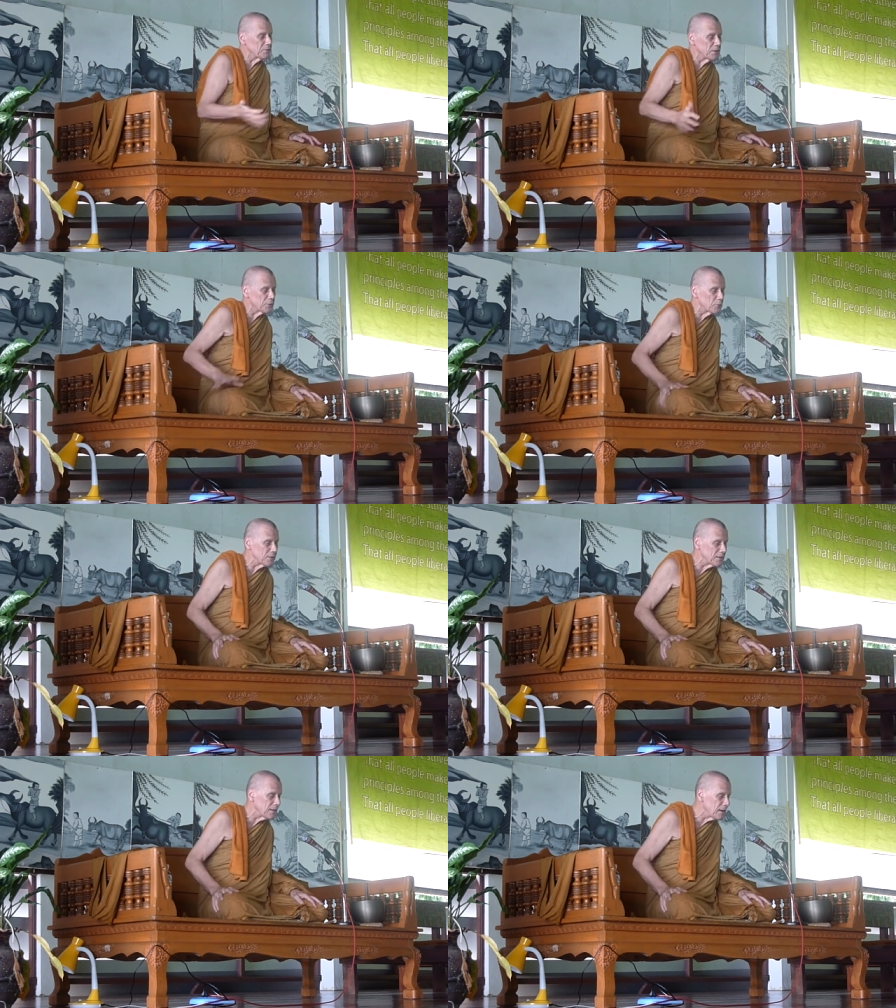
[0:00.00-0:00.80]
nearly all
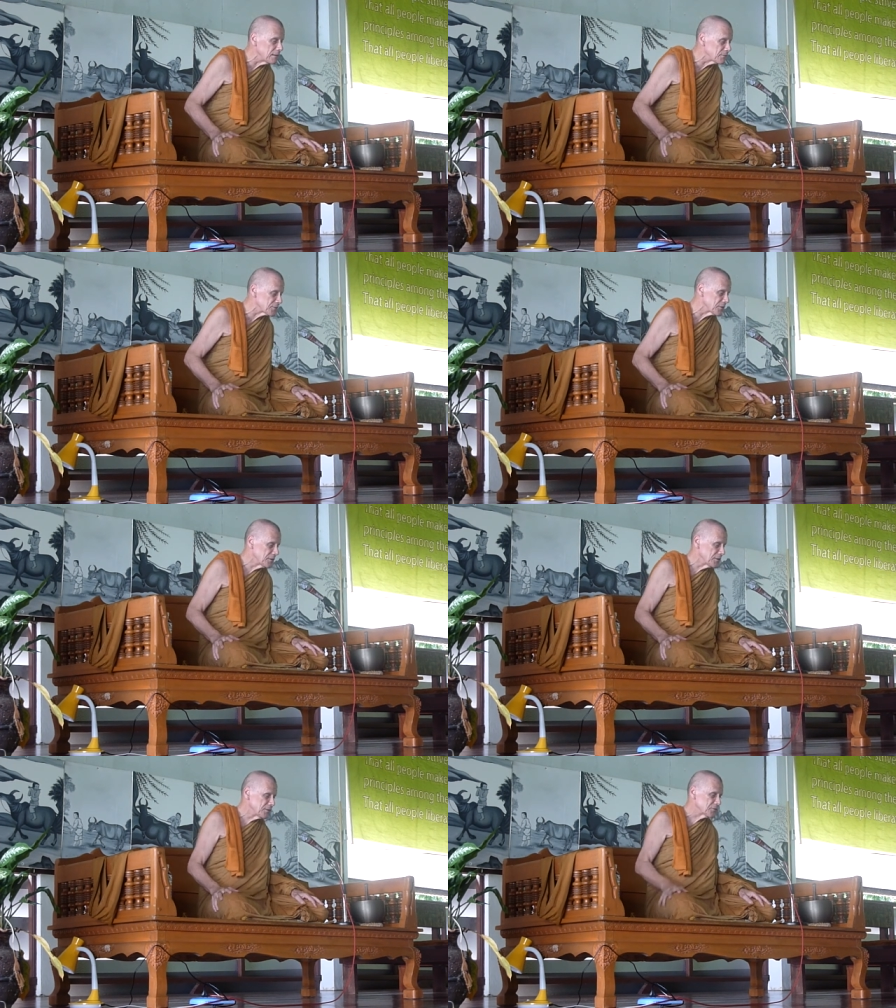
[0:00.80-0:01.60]
their lives,
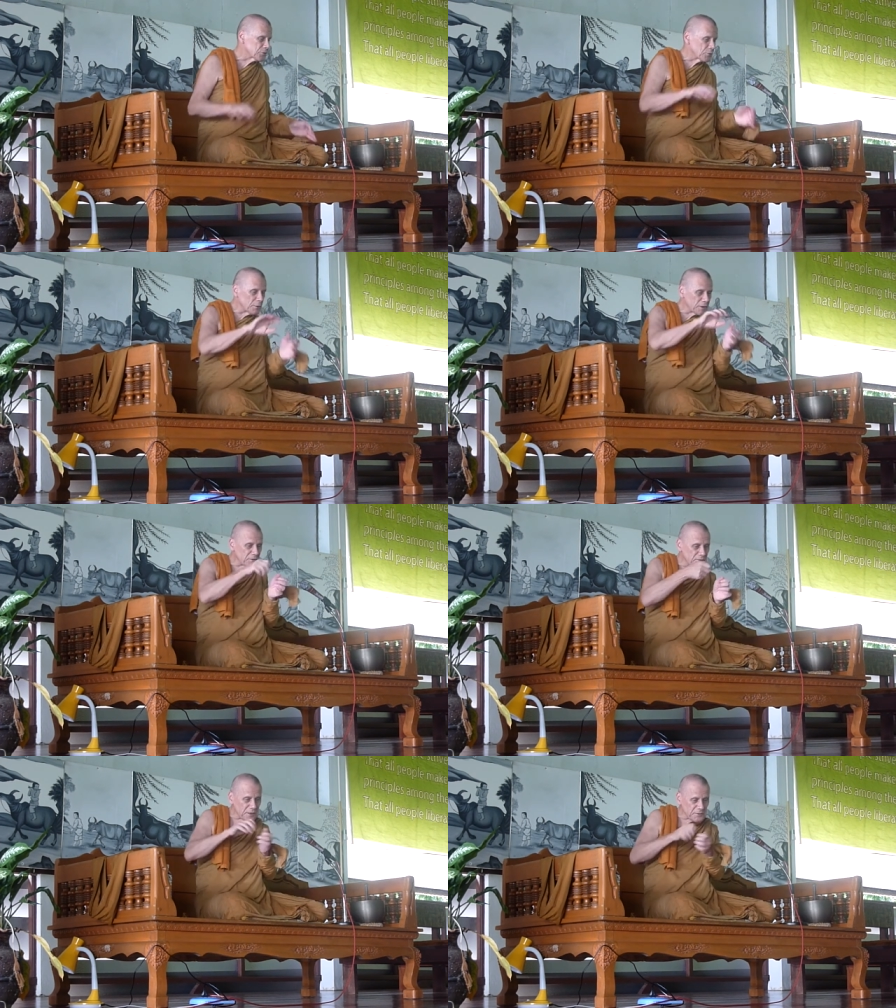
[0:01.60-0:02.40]
screwing
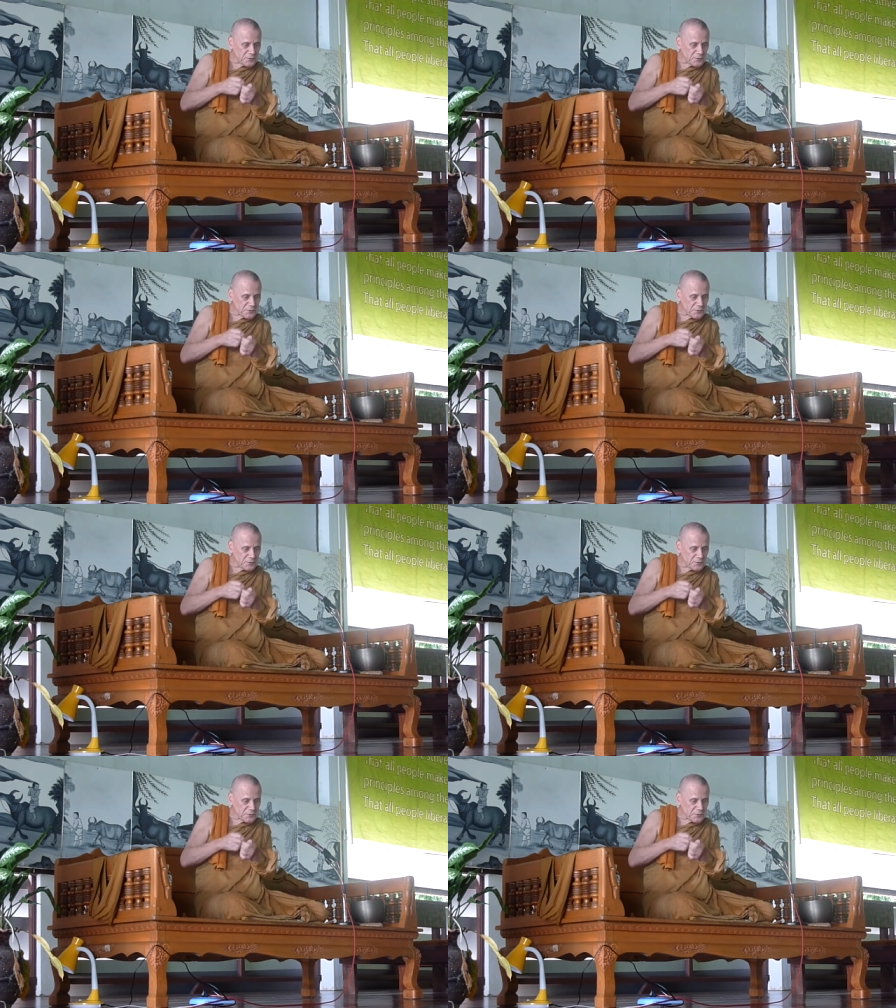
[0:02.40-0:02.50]
in 10